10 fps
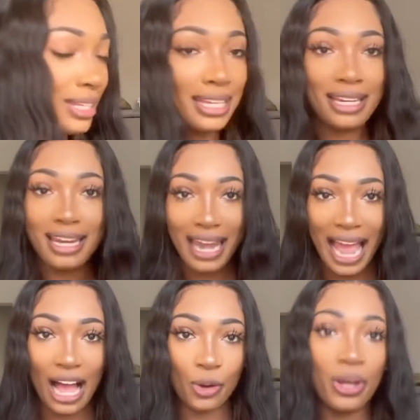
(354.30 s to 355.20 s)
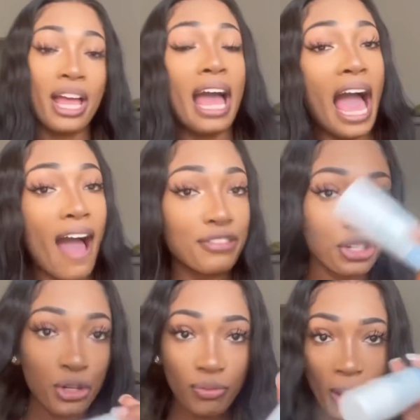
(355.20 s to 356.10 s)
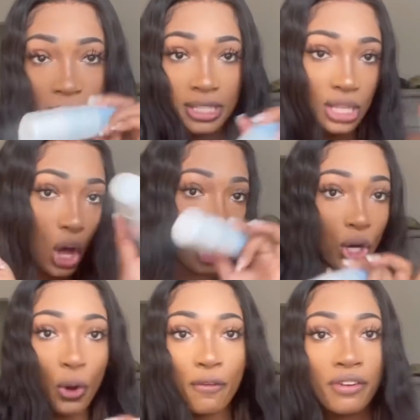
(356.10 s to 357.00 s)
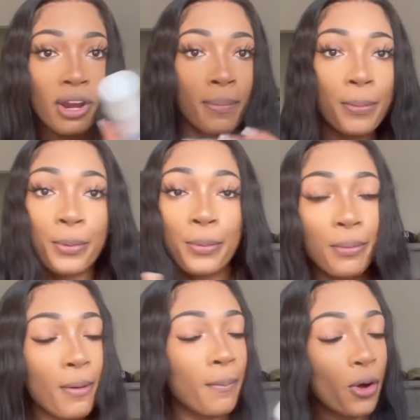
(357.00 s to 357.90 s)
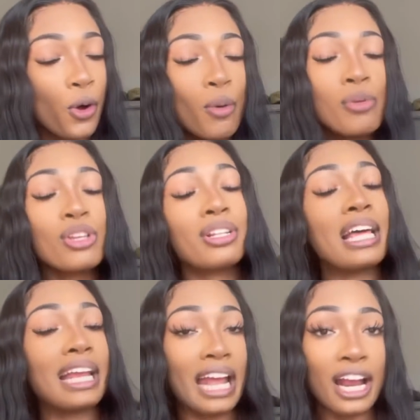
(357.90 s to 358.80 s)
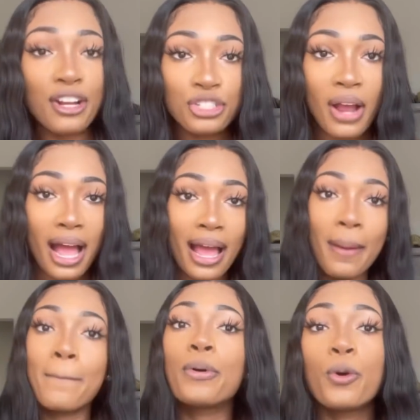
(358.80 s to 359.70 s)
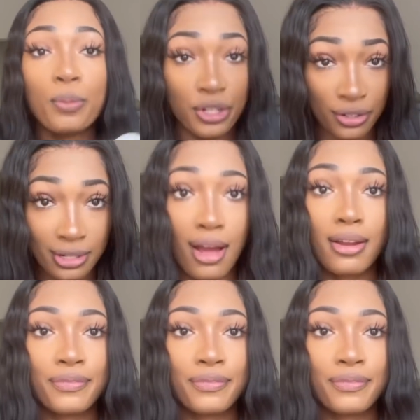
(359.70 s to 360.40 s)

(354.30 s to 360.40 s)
Now, after you rub this all over, boom, boom, boom, boom, boom, you let it air dry, boom, you're done.